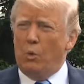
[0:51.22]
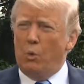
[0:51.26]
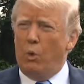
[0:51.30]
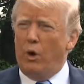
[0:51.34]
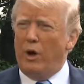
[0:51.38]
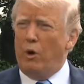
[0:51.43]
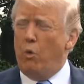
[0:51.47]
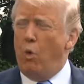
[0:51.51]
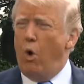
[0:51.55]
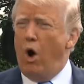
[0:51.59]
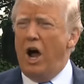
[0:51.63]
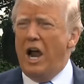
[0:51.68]

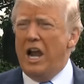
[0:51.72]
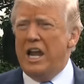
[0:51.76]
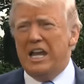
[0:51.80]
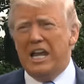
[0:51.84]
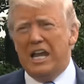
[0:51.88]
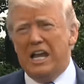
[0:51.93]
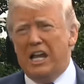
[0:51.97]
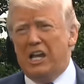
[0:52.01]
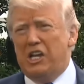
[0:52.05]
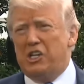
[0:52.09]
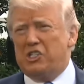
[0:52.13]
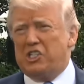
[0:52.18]
We won
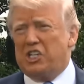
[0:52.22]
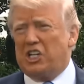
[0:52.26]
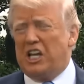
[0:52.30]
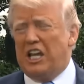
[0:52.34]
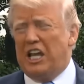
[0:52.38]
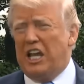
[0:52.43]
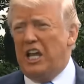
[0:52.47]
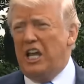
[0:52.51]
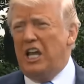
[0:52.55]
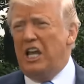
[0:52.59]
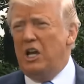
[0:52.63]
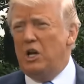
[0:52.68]

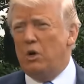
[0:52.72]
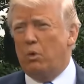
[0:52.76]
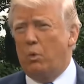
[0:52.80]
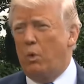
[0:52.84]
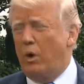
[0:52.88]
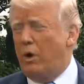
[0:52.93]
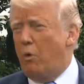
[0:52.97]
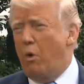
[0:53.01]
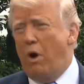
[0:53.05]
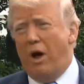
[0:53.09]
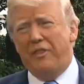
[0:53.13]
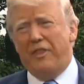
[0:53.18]
easily.
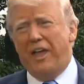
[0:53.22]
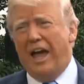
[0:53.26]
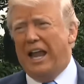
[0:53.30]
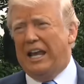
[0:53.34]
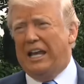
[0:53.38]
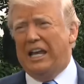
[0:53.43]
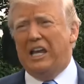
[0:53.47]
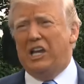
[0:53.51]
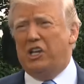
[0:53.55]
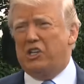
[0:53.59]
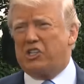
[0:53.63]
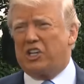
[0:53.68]
We won that
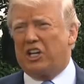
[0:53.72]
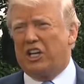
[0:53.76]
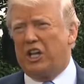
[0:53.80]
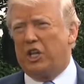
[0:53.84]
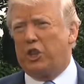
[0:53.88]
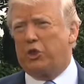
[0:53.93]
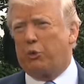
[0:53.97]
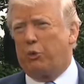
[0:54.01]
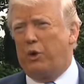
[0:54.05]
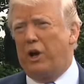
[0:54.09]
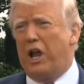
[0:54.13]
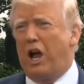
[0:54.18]
easily.
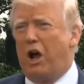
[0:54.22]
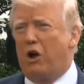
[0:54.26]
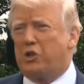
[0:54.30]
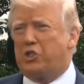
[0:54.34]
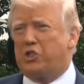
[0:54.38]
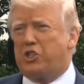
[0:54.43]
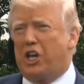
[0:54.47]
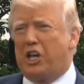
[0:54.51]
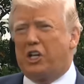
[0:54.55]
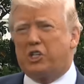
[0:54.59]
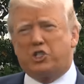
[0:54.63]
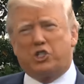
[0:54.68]

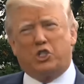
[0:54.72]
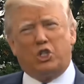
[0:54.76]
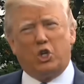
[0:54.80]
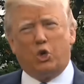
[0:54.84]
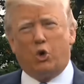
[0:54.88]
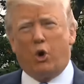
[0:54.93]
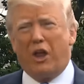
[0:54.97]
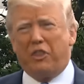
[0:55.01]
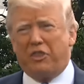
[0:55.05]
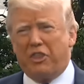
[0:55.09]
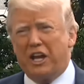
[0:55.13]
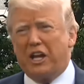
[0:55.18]
306
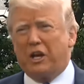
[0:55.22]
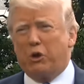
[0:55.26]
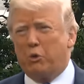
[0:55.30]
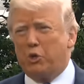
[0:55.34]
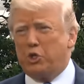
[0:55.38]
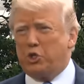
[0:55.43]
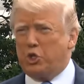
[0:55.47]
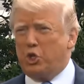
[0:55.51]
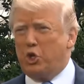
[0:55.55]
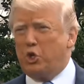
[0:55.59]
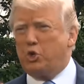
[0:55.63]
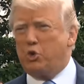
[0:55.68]
to, I think it
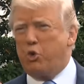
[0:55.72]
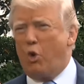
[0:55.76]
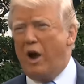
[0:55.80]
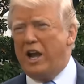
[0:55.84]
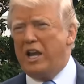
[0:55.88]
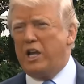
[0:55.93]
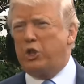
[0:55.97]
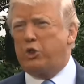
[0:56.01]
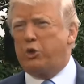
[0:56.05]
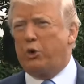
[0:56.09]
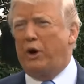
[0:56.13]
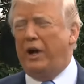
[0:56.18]
was
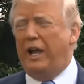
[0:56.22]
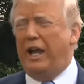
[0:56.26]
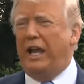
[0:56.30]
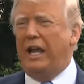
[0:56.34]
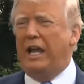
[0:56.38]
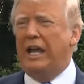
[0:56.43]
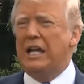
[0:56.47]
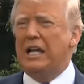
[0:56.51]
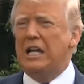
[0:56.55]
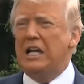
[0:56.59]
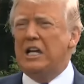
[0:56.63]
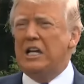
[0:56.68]
223.
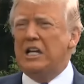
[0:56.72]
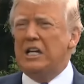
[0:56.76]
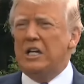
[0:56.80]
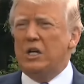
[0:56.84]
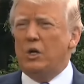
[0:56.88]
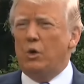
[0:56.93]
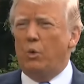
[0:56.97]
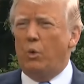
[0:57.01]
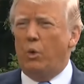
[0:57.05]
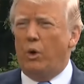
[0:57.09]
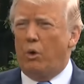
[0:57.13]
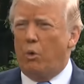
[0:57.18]

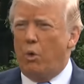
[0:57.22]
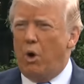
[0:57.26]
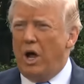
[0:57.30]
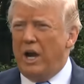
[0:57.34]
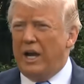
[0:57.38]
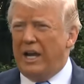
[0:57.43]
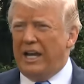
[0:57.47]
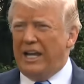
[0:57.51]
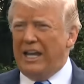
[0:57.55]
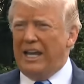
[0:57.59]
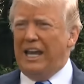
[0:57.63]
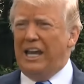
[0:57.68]
We
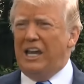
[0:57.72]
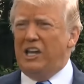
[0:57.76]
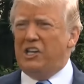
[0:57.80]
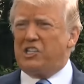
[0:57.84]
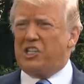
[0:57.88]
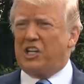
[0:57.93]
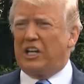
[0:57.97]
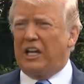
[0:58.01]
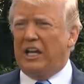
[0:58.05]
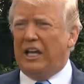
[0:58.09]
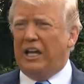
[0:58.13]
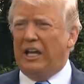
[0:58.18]
won it
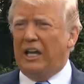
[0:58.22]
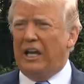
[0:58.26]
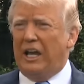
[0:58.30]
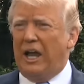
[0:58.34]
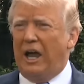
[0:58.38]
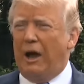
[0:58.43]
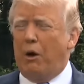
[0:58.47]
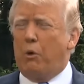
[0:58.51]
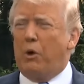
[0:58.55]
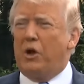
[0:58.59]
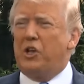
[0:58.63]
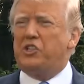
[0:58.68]
easily.
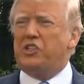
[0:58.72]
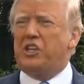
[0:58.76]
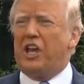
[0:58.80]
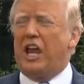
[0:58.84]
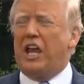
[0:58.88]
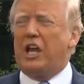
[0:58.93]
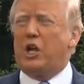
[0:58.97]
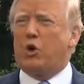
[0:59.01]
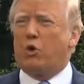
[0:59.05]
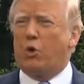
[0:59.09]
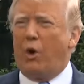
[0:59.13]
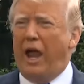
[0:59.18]
That was a
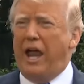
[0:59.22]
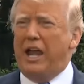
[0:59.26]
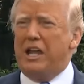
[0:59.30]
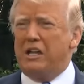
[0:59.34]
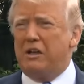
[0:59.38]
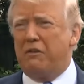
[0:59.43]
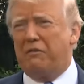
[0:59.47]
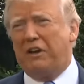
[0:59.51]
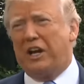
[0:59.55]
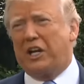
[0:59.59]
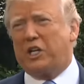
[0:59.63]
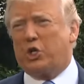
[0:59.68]
great
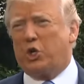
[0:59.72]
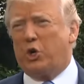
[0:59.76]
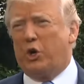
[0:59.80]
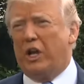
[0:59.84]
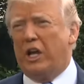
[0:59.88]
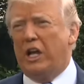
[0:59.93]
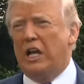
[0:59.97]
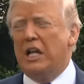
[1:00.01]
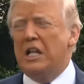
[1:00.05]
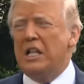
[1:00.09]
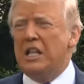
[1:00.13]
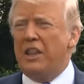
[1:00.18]

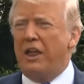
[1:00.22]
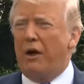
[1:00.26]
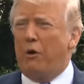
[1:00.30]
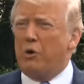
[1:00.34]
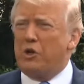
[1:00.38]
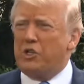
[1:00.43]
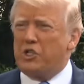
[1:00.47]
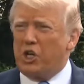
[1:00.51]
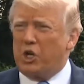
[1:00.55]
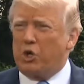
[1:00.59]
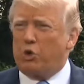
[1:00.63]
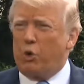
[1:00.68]
victory. That
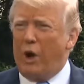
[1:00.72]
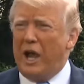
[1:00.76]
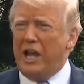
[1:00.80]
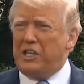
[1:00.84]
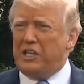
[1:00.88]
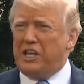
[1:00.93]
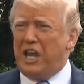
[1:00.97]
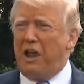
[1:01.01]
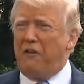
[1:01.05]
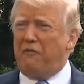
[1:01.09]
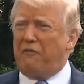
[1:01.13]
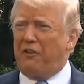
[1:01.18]
was a great
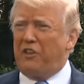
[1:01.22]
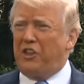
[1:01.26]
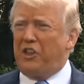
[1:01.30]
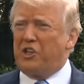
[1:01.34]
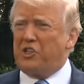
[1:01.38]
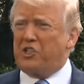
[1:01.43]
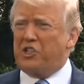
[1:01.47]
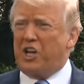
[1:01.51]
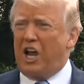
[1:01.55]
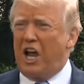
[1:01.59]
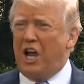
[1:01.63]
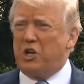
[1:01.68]
day for
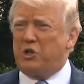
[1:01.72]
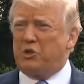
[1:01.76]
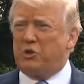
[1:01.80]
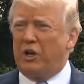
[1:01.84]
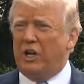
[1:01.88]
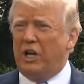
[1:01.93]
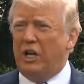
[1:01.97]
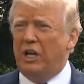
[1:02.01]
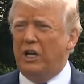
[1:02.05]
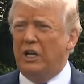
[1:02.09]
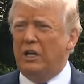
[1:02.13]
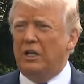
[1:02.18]
this
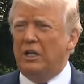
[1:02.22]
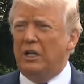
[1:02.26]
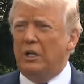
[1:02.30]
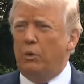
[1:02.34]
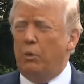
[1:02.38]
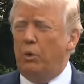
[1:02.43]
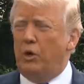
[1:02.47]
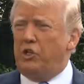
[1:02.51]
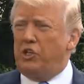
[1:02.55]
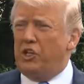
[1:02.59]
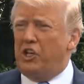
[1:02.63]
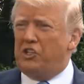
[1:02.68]
country.
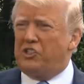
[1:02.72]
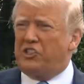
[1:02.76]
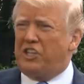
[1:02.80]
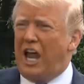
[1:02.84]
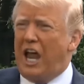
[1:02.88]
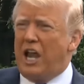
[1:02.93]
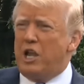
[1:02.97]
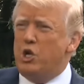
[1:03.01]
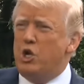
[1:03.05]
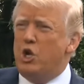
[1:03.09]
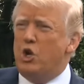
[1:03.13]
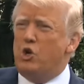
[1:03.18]
We just
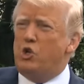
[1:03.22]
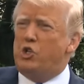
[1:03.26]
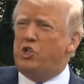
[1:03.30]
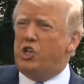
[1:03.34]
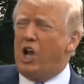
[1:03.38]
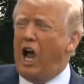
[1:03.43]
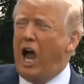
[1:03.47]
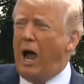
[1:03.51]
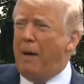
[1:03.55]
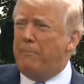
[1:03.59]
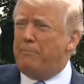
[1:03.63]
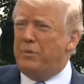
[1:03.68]
had new job